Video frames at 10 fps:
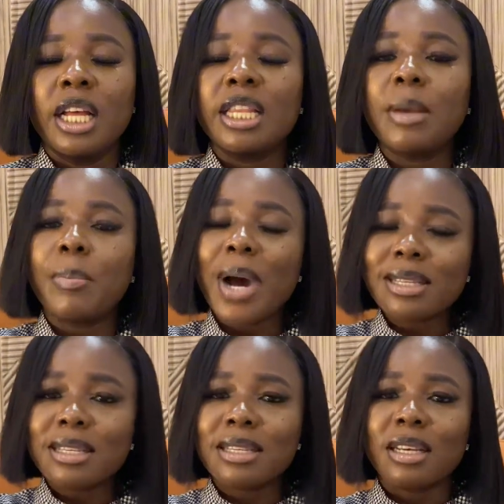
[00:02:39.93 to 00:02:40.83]
The
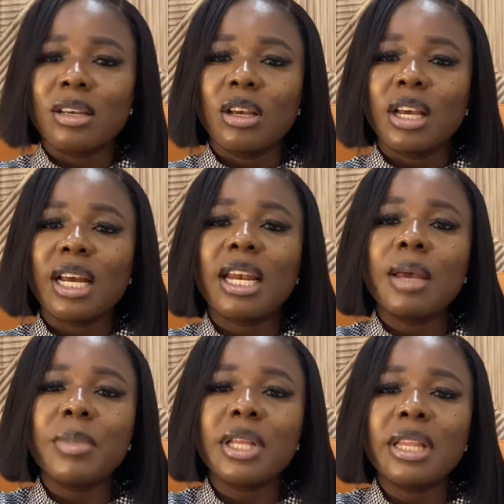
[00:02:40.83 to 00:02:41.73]
party
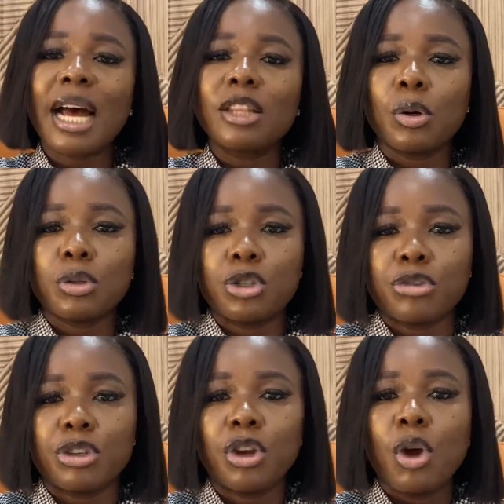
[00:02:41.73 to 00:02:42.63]
claiming
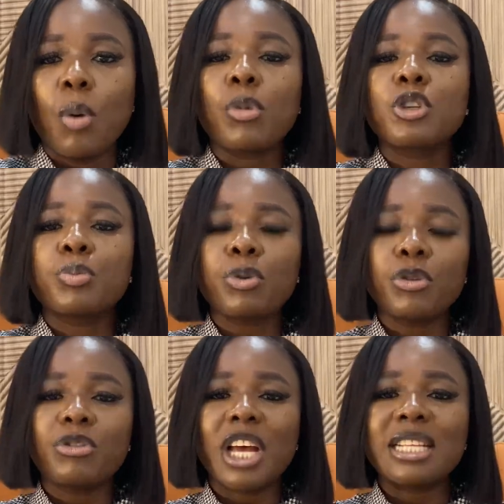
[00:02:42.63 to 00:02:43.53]
adultery must
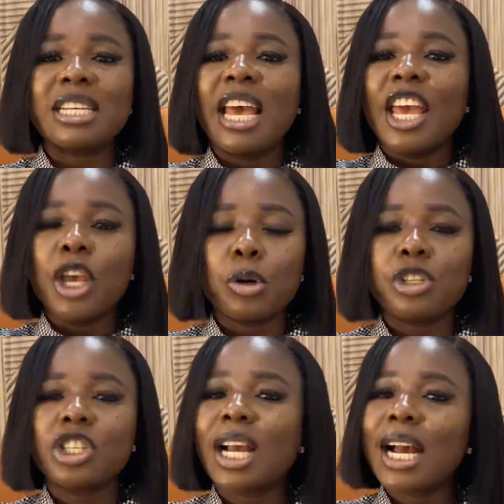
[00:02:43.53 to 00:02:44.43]
prove that he or
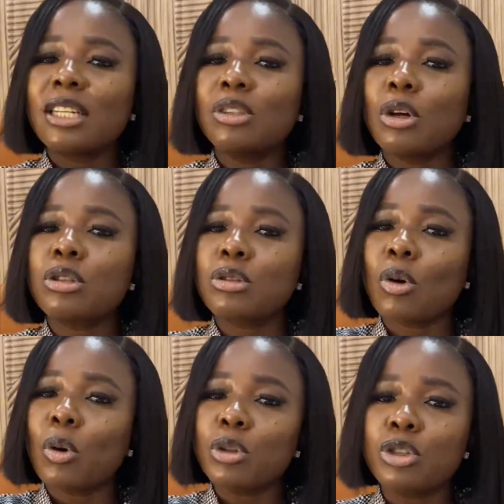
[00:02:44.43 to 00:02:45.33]
she cannot
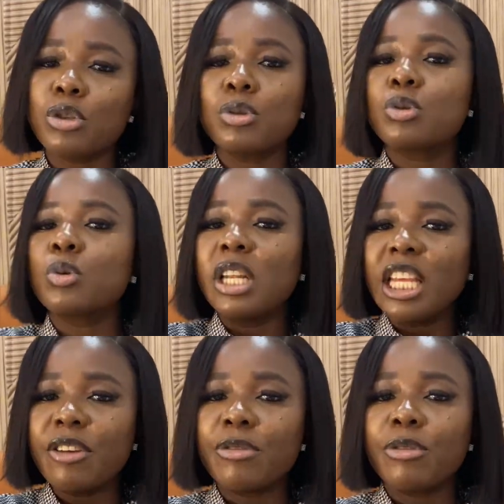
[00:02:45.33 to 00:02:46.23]
continue to
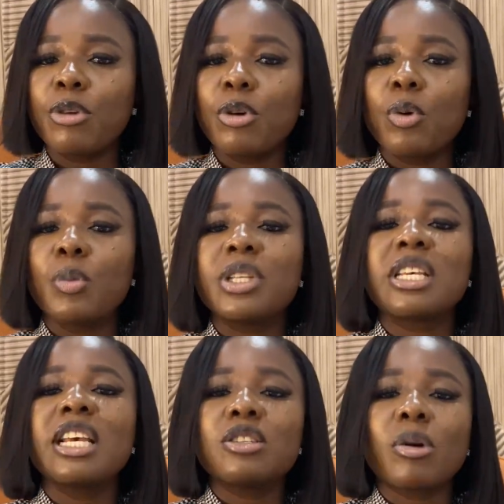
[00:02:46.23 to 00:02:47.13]
live with
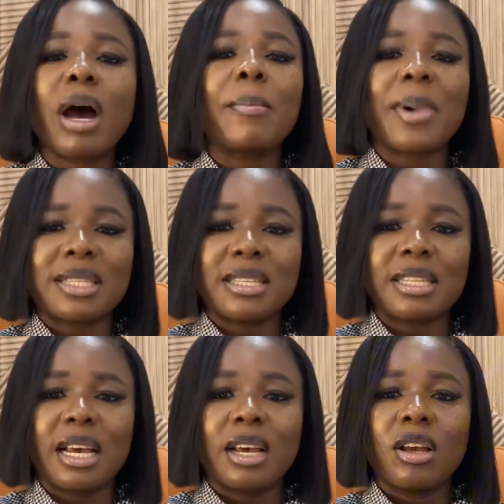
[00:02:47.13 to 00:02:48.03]
his or her
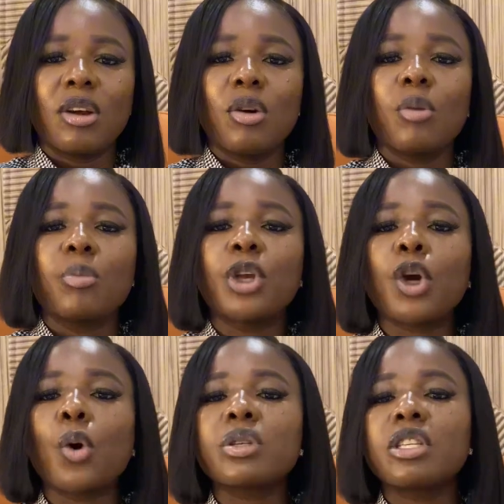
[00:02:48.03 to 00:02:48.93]
partner
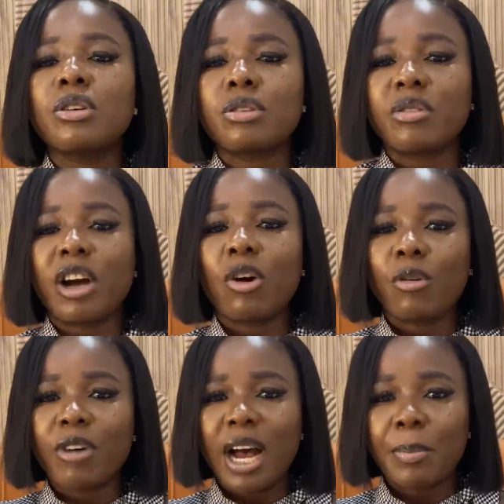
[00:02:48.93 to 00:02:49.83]
because his or
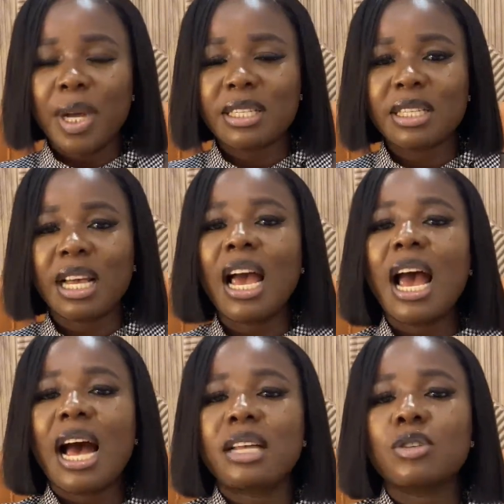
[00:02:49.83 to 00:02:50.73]
her partner
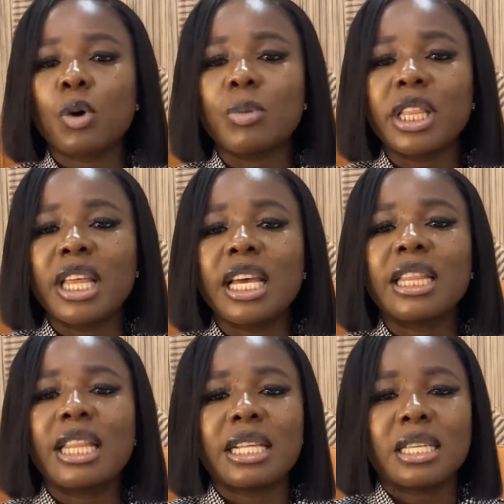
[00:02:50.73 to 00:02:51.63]
has committed
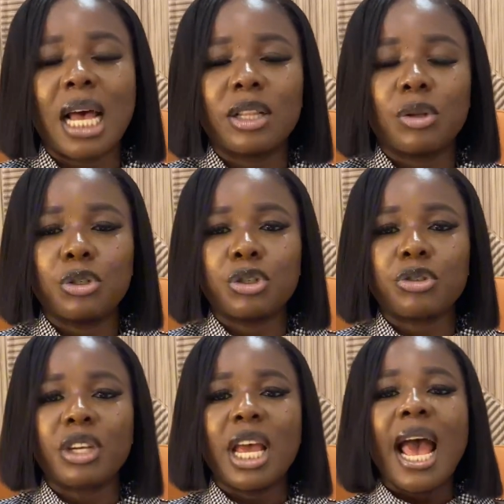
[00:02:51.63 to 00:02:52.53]
that adultery.